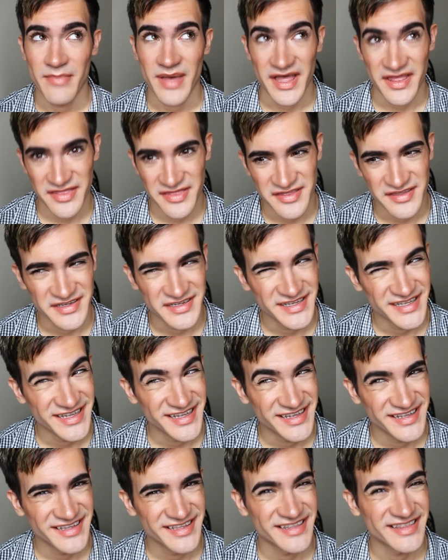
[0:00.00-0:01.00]

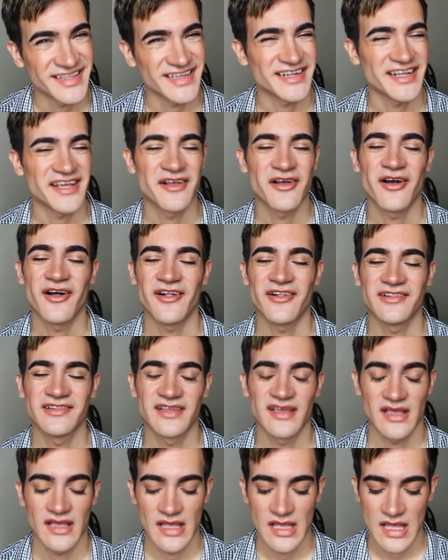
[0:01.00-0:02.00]
Bethany, that I
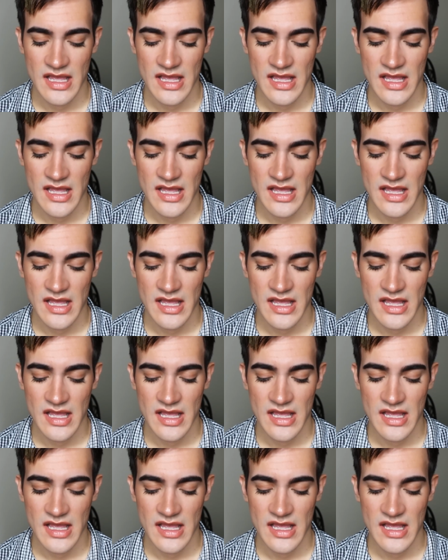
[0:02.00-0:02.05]
called.